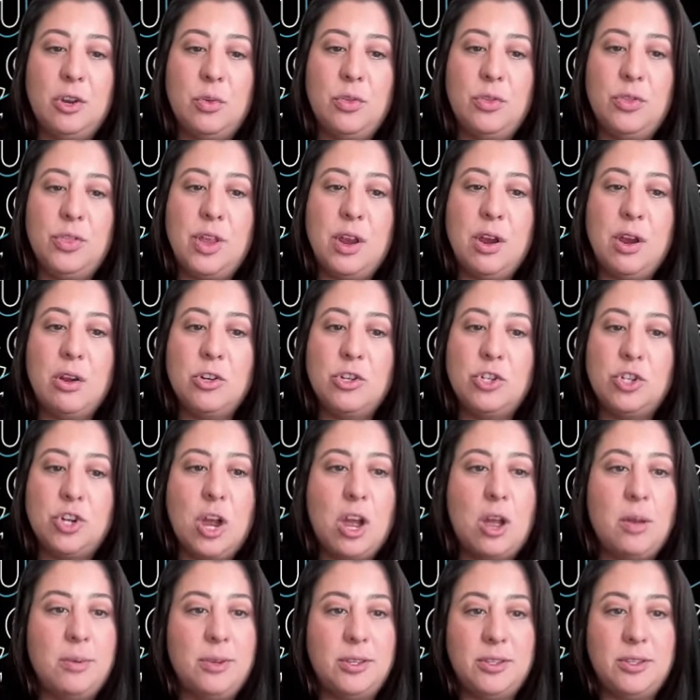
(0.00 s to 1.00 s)
their
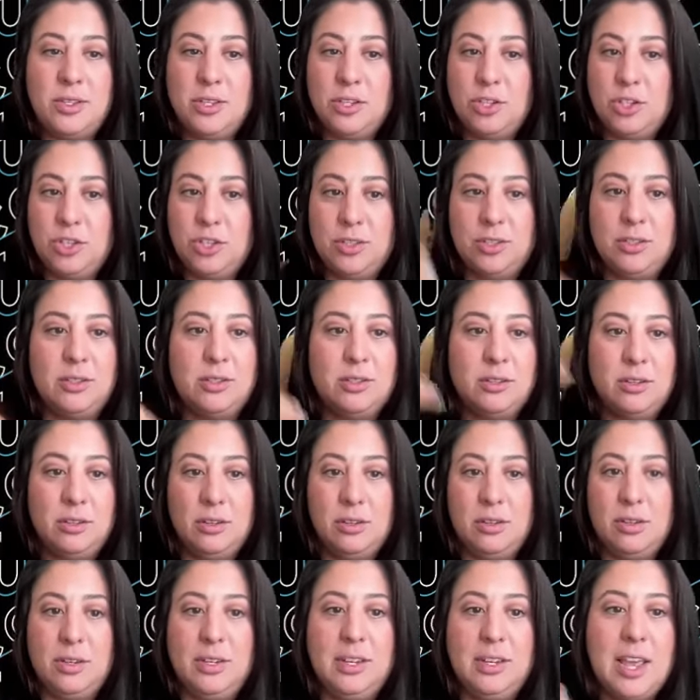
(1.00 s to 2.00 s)
job is to just
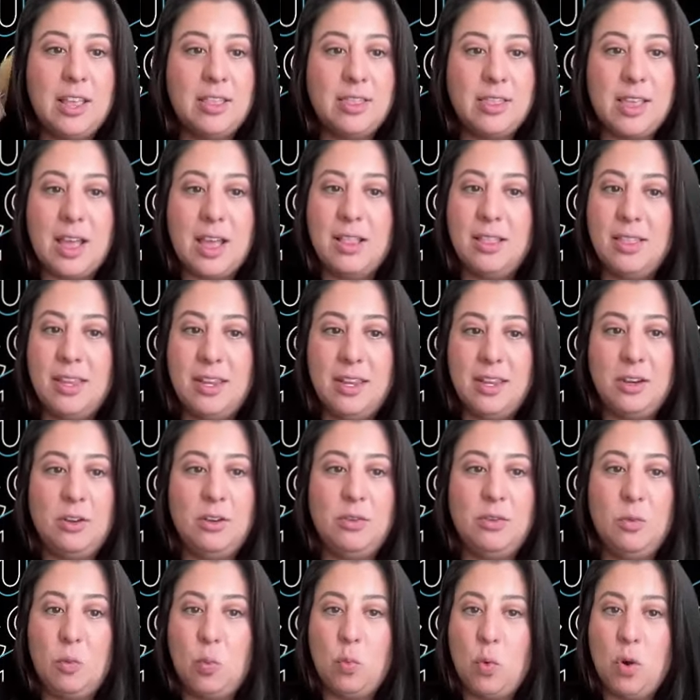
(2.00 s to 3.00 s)
get that
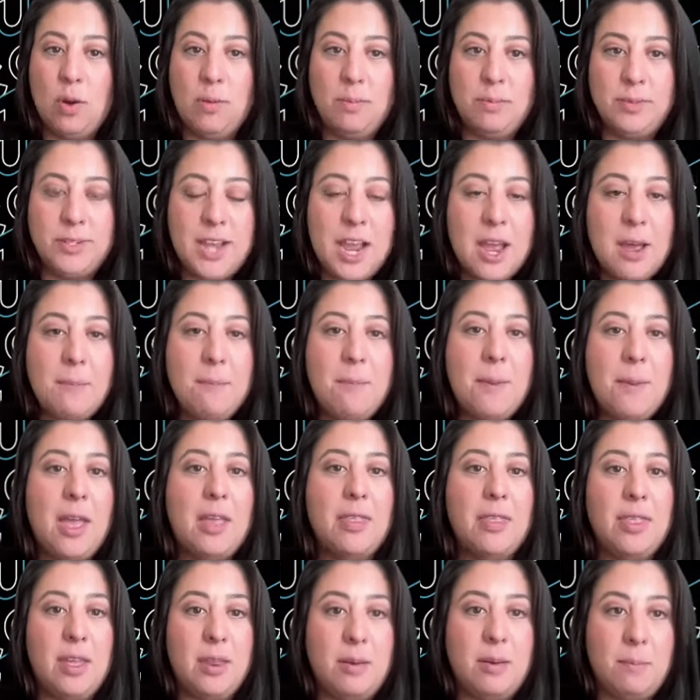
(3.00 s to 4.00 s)
lead warmed up
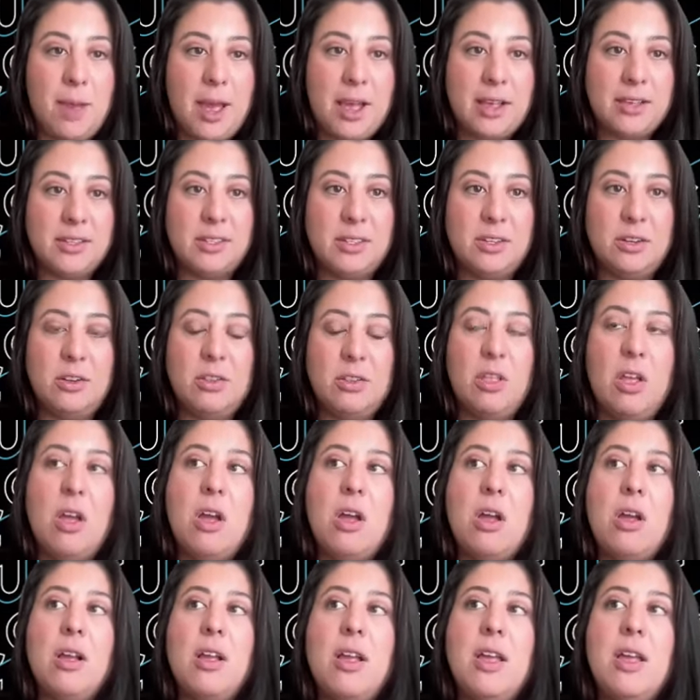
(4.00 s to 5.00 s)
and then pass it
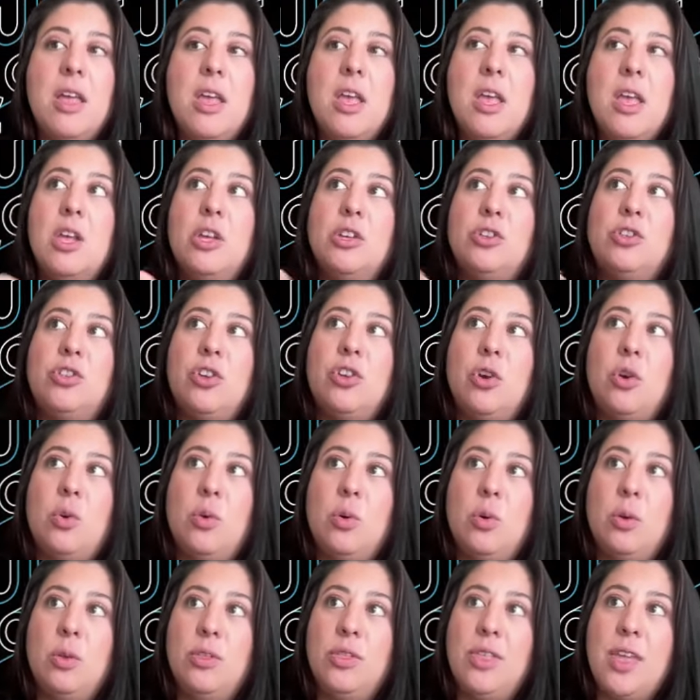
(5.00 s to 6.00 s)
along.
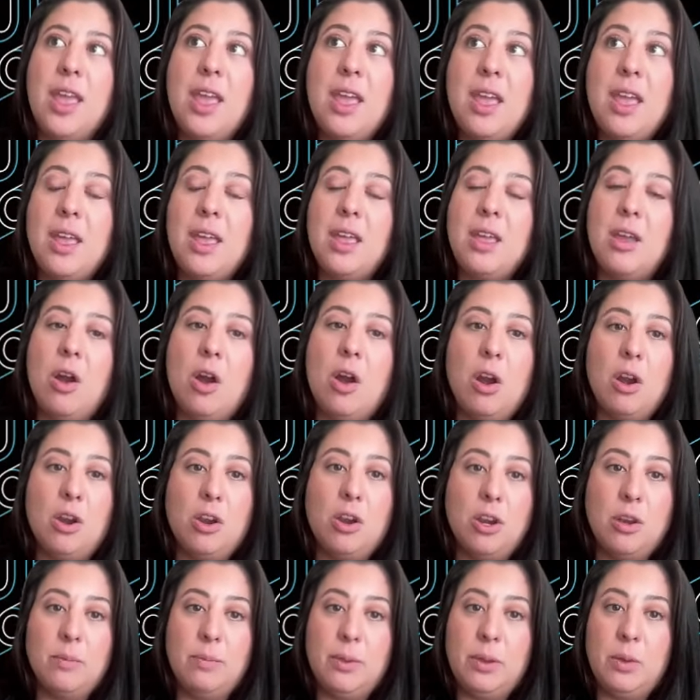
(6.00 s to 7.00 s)
So they are
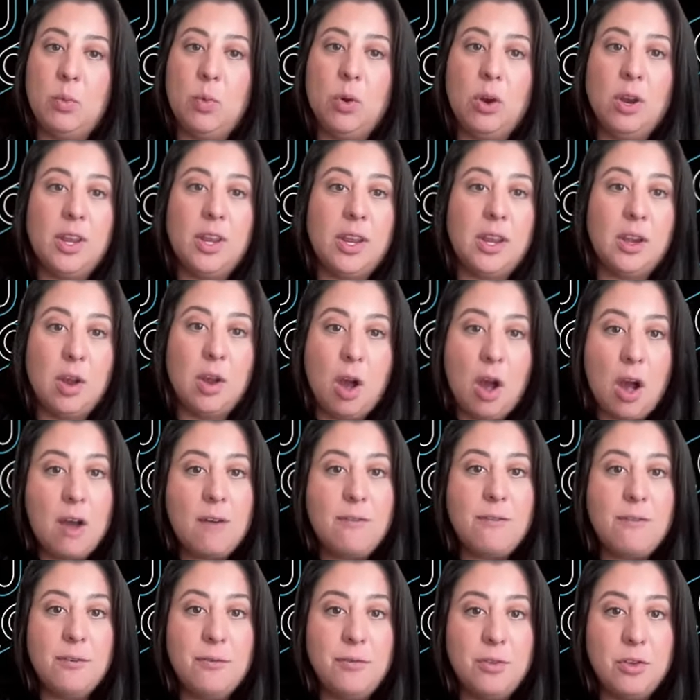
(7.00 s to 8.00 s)
going to be working
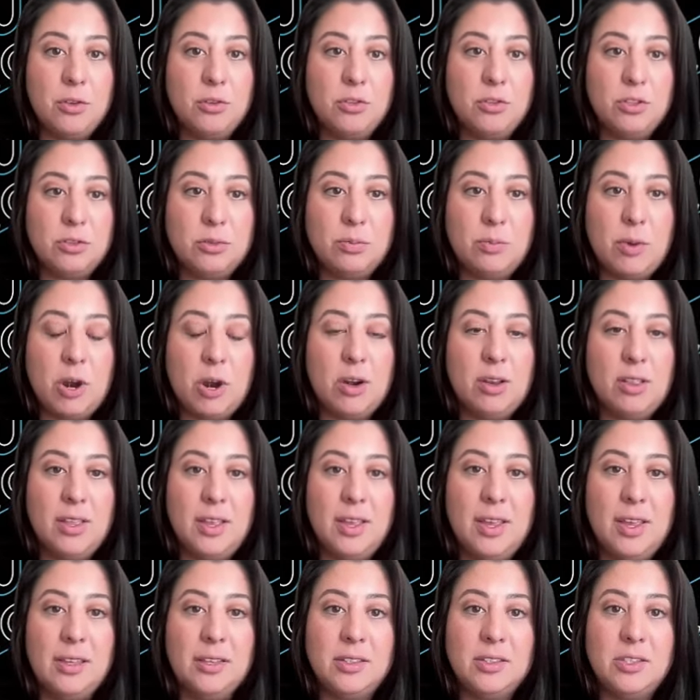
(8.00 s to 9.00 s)
off of those smart
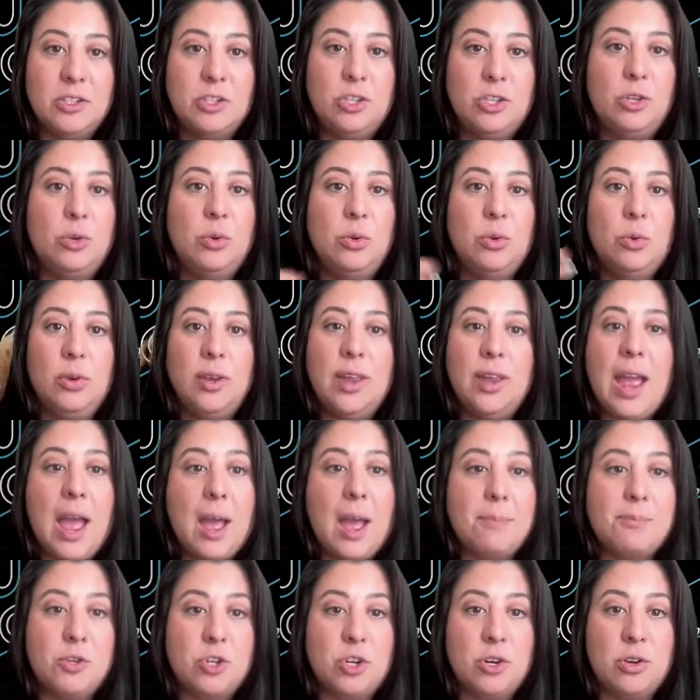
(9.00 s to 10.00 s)
lists to
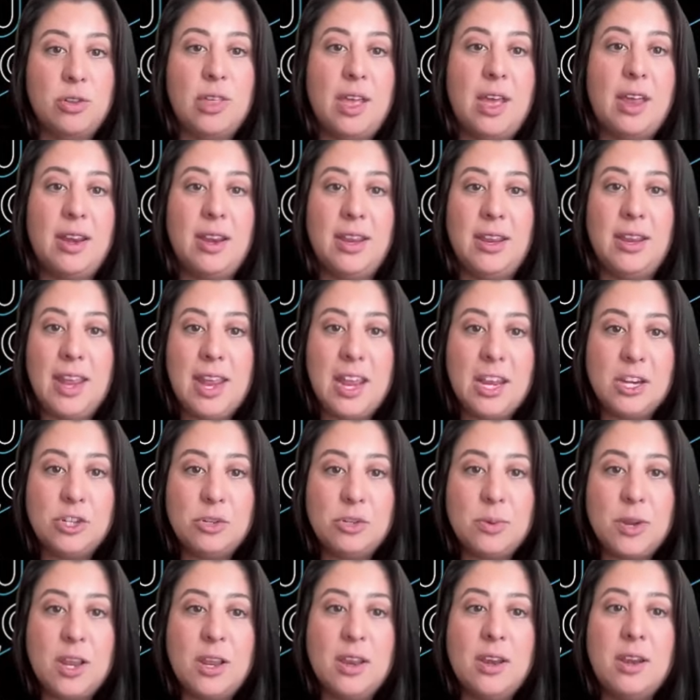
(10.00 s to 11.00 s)
capture that
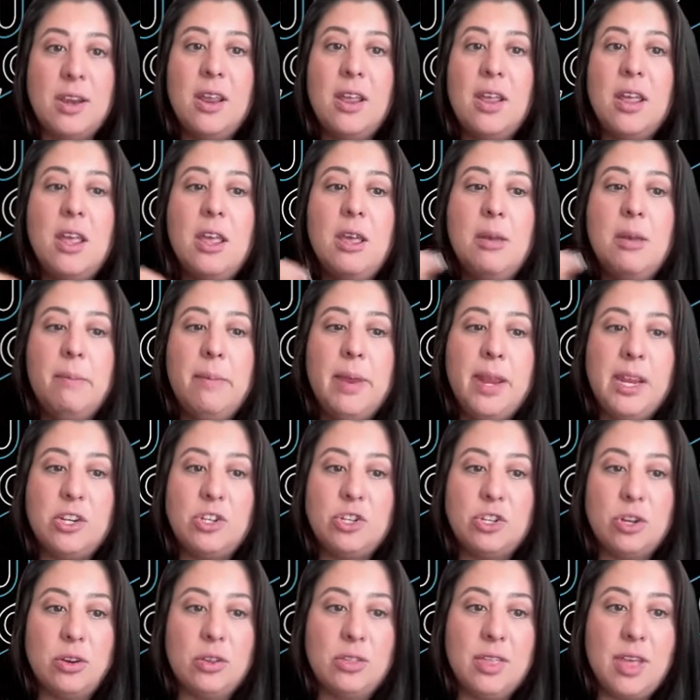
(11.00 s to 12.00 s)
engagement, make
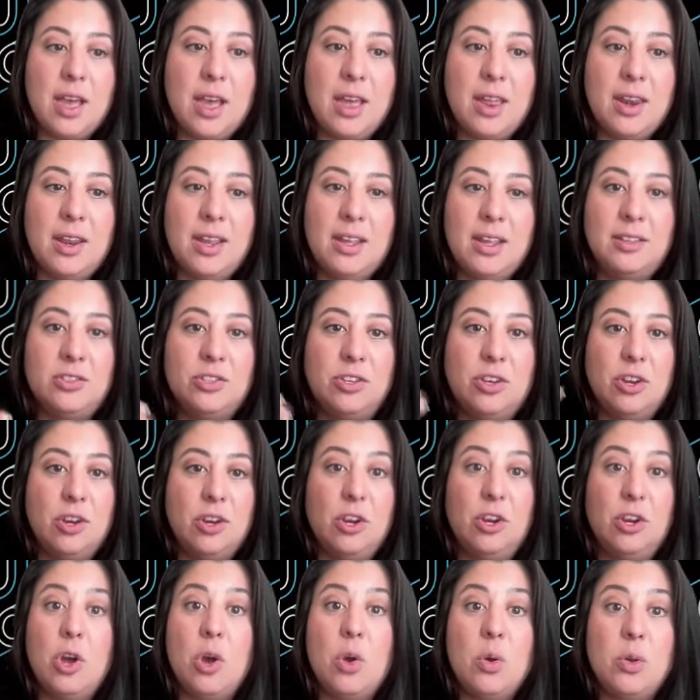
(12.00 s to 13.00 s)
sure that it's going
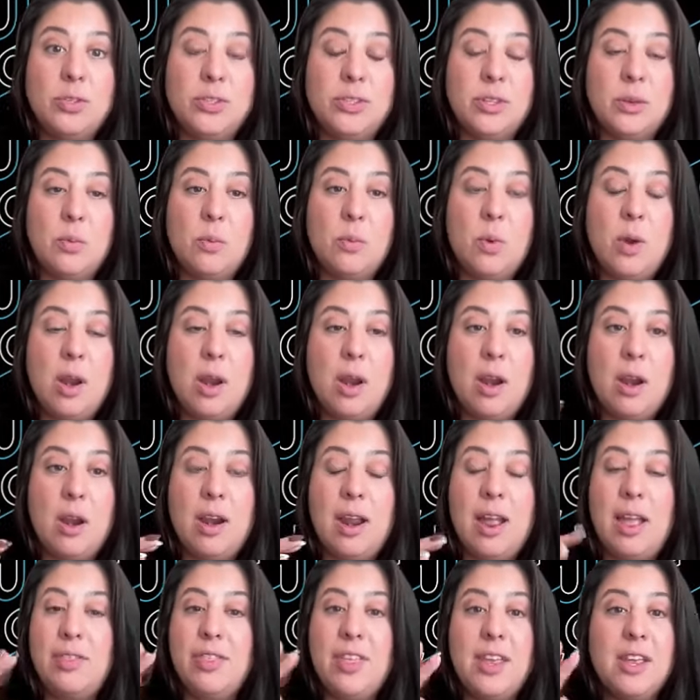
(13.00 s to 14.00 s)
to go somewhere,
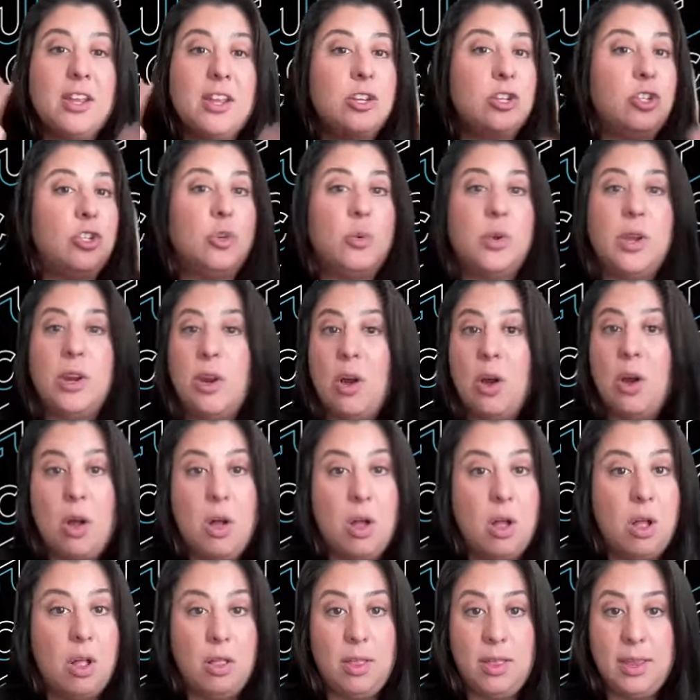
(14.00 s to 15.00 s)
and they can do it
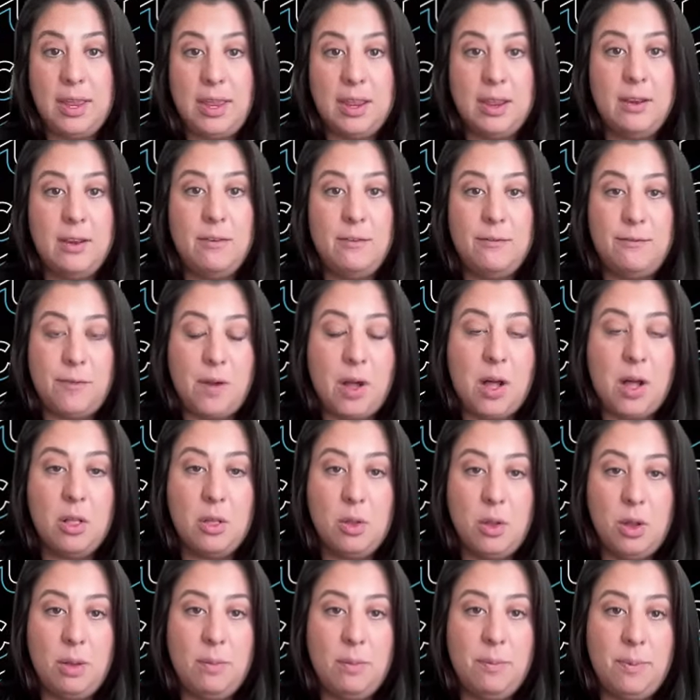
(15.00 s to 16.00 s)
all in
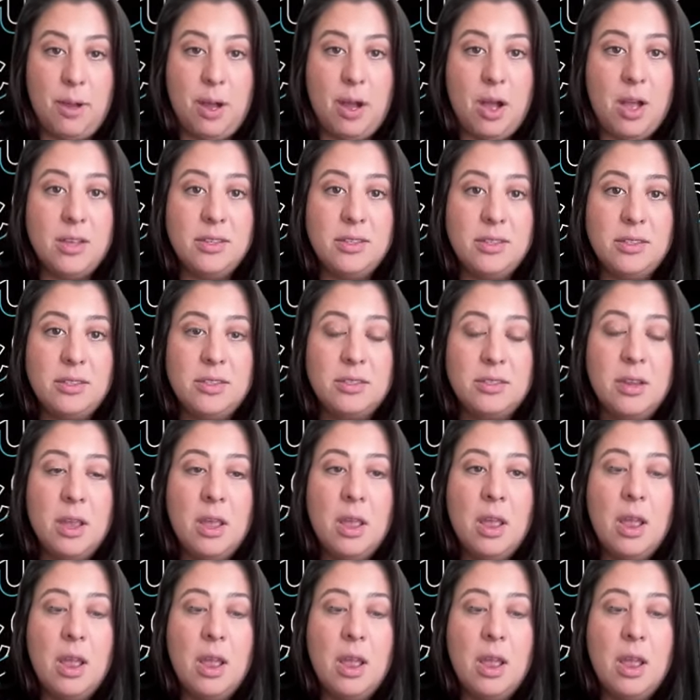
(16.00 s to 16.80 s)
Follow Up Boss.